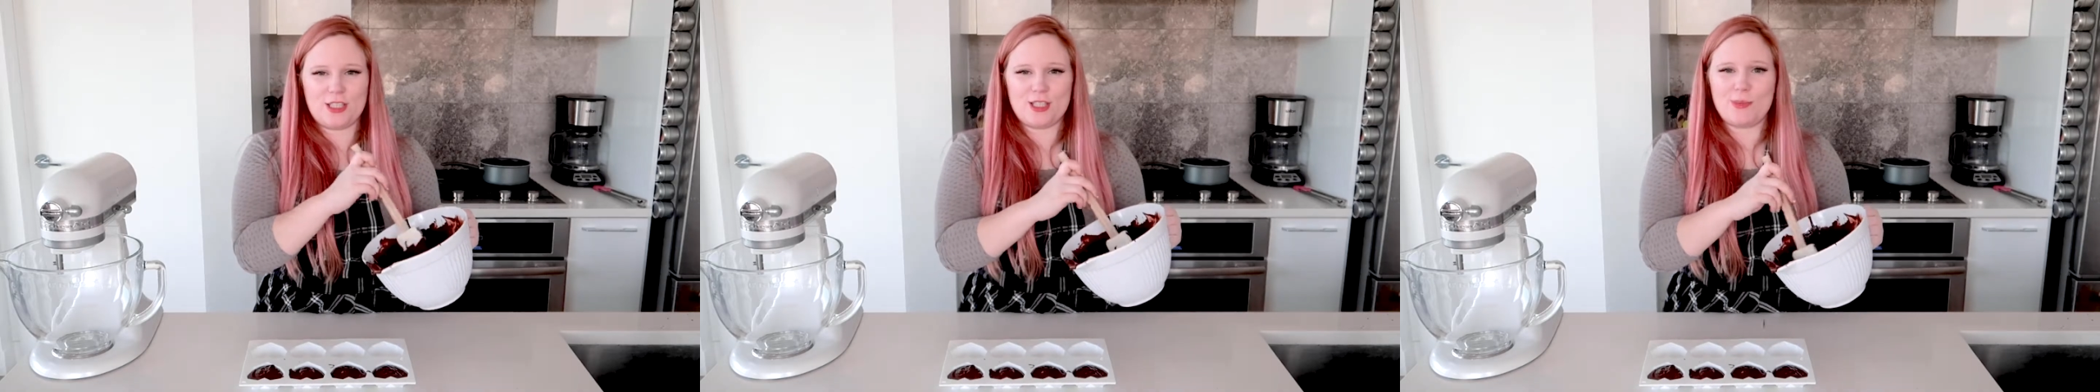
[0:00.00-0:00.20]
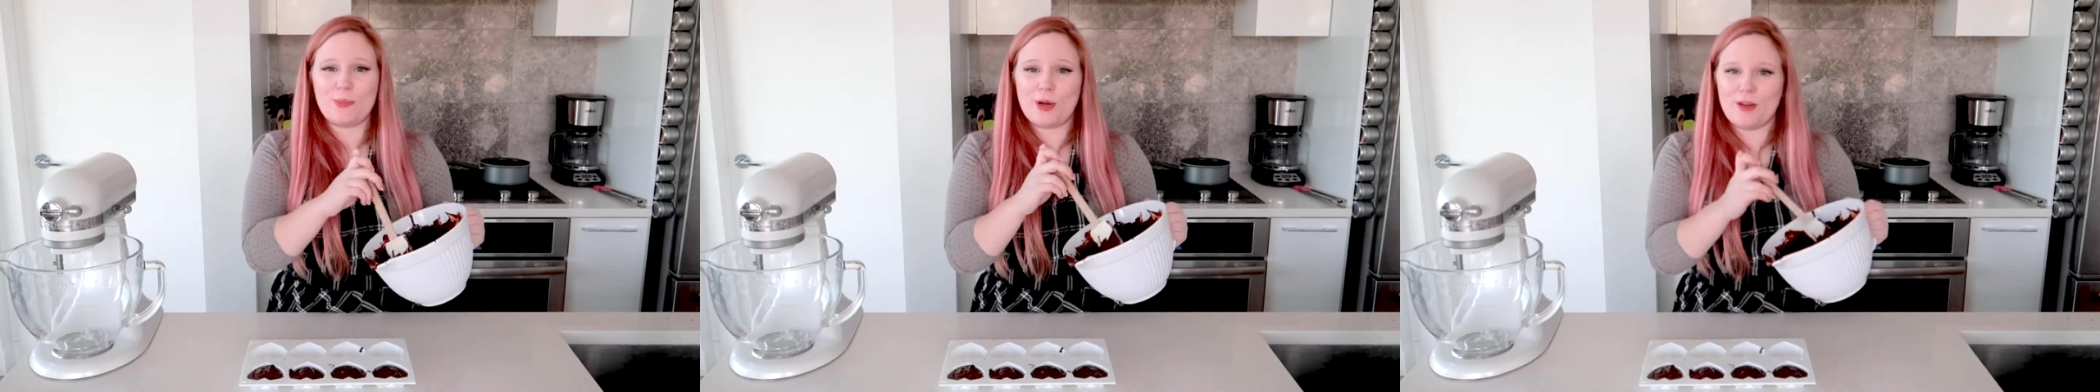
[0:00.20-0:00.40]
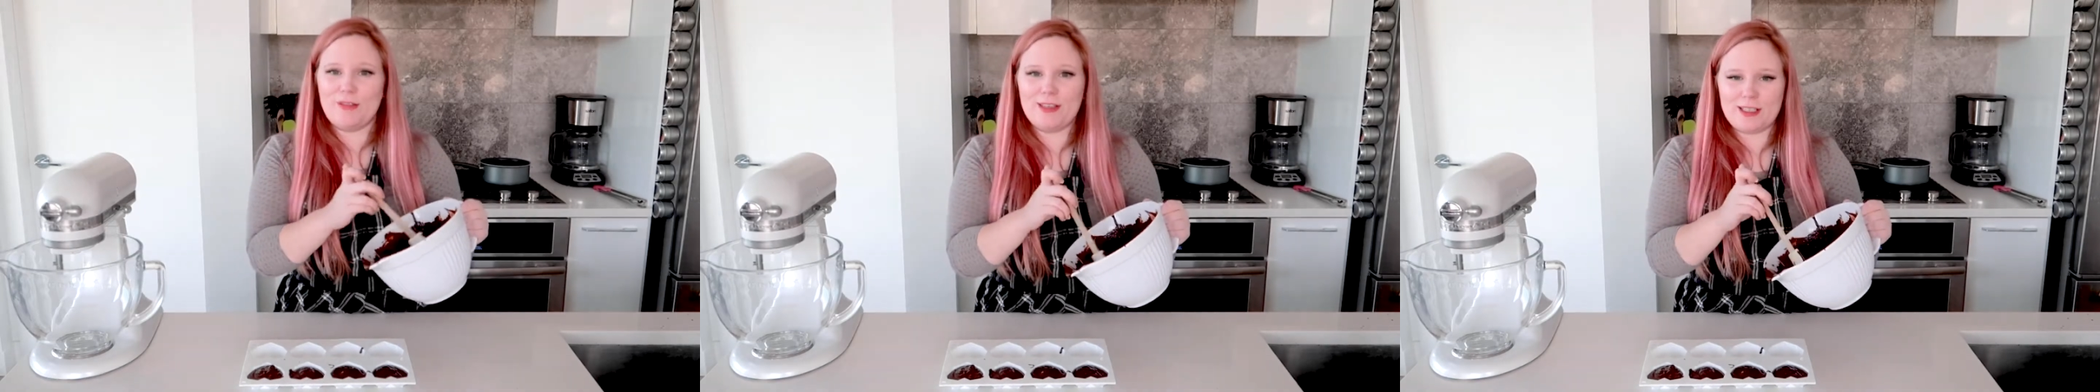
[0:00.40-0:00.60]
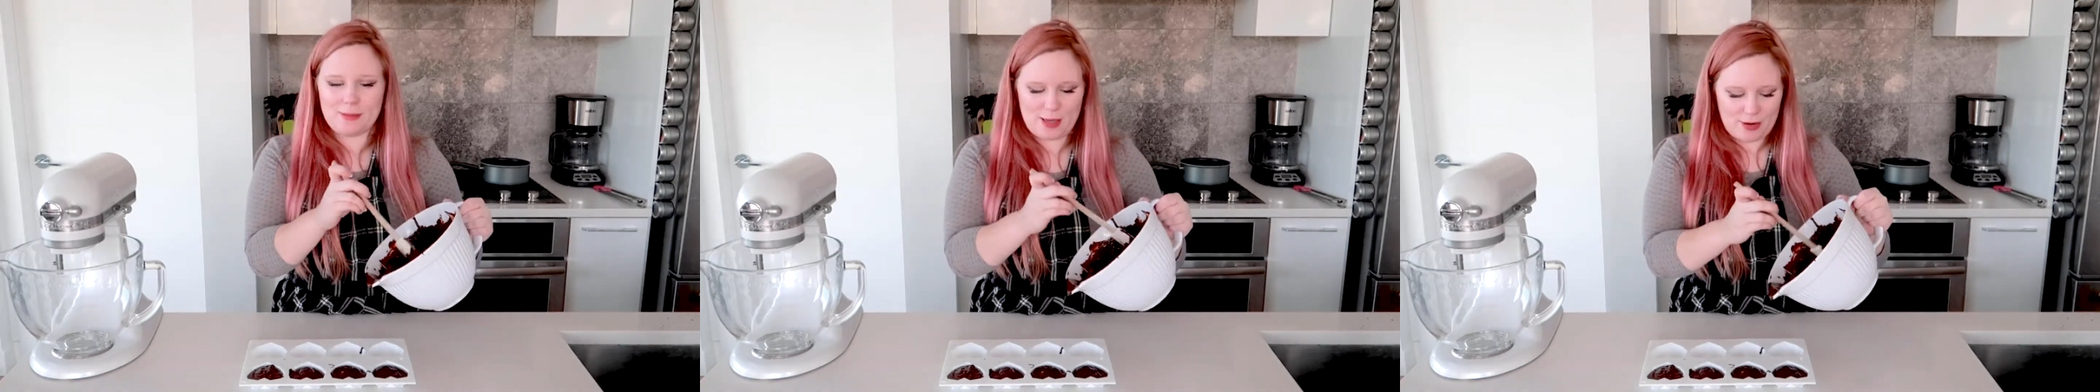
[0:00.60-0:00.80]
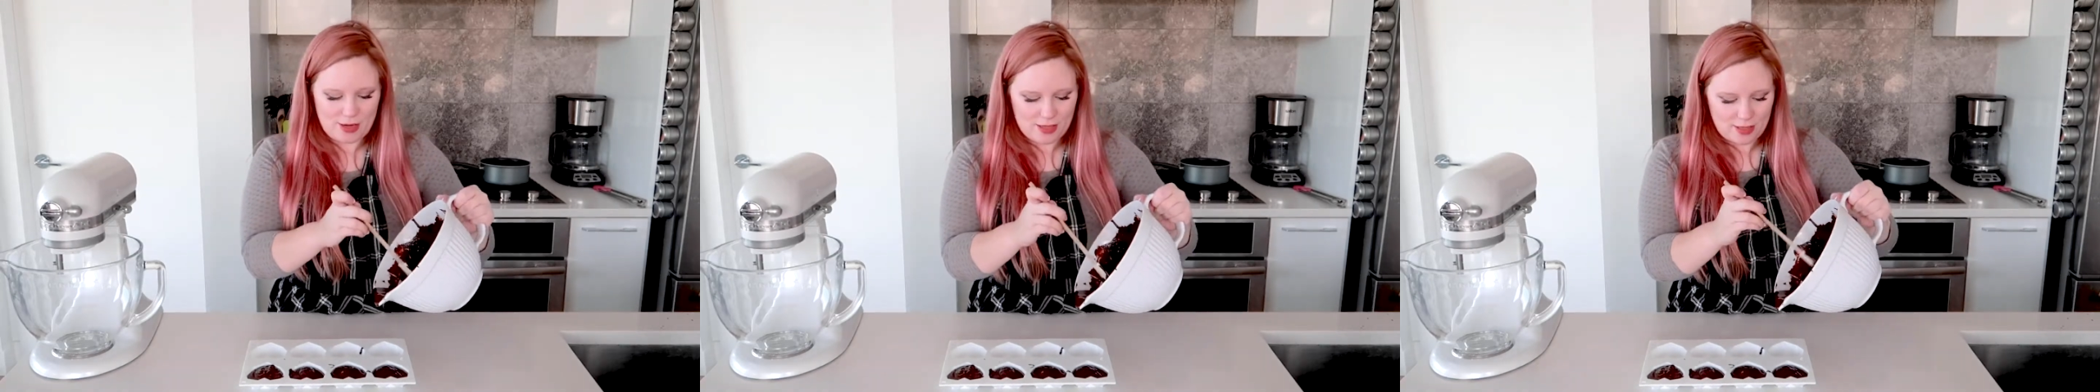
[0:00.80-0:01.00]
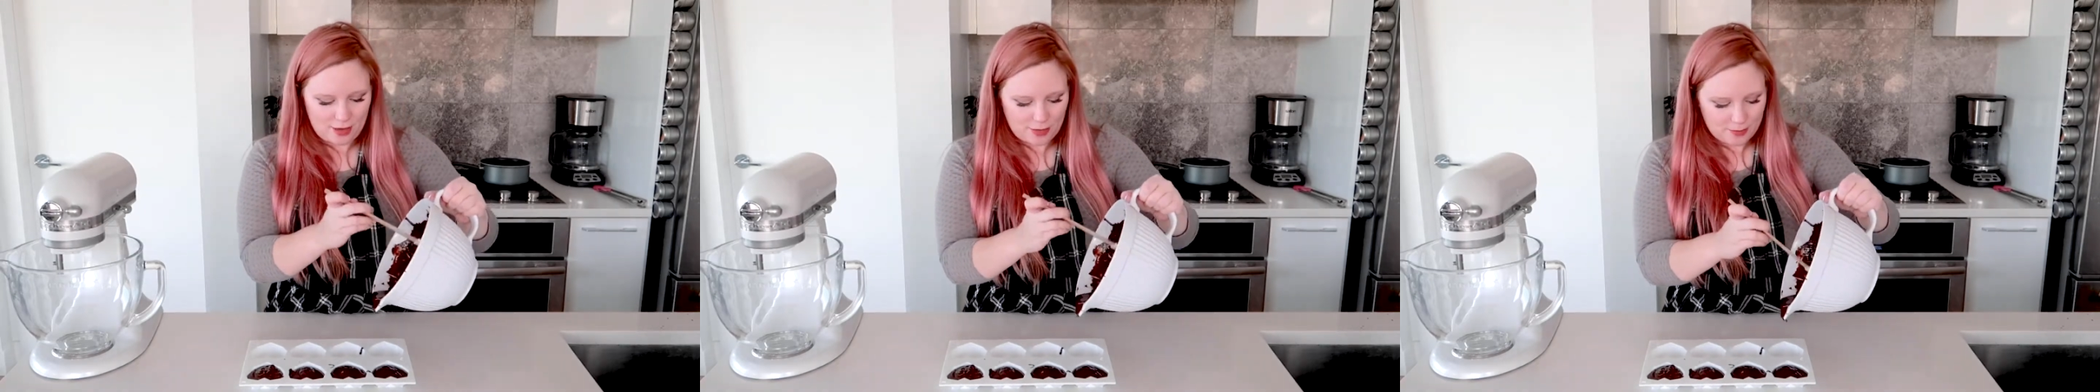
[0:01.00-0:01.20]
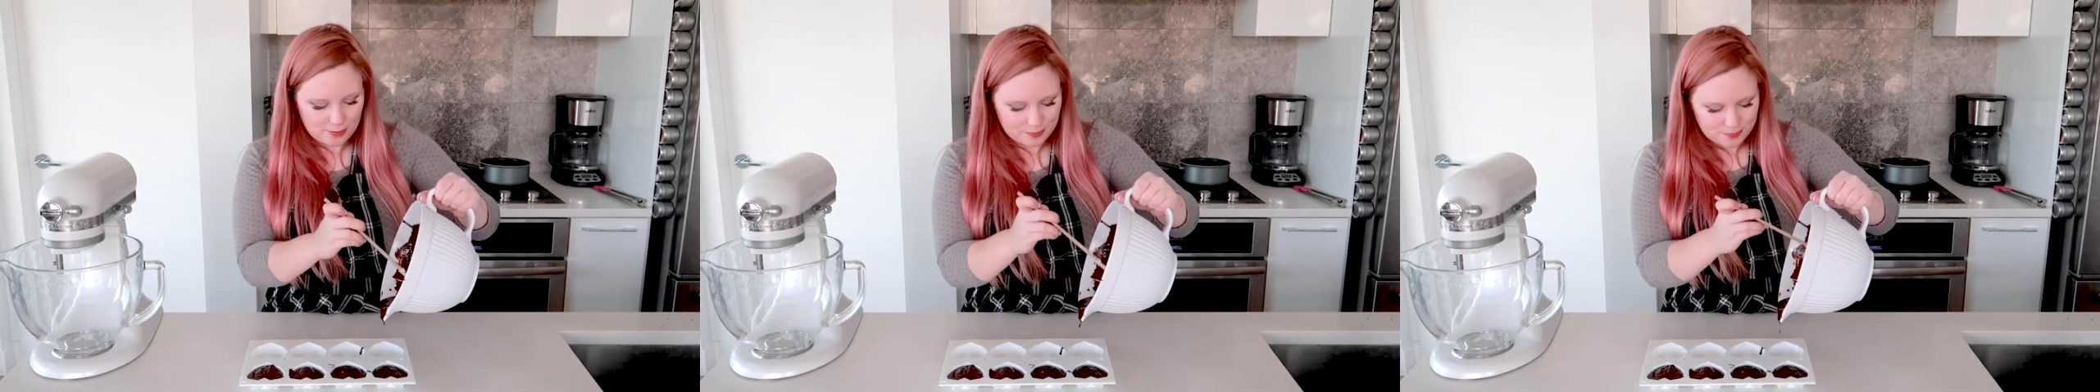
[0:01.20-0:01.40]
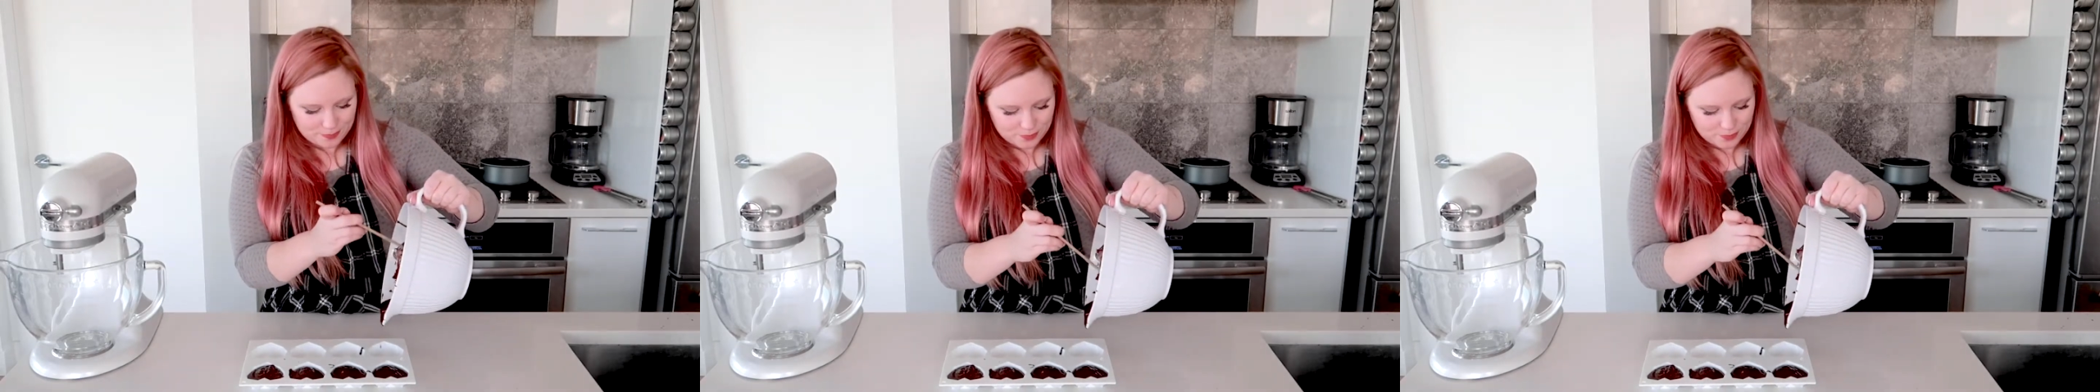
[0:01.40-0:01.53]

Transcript: just the perfect amount in there.